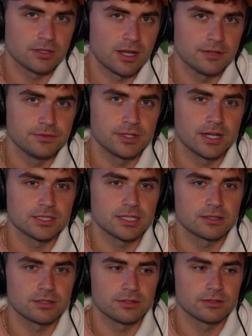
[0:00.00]
a lot of you
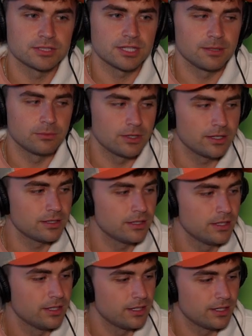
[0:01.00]
guys out there are the same way.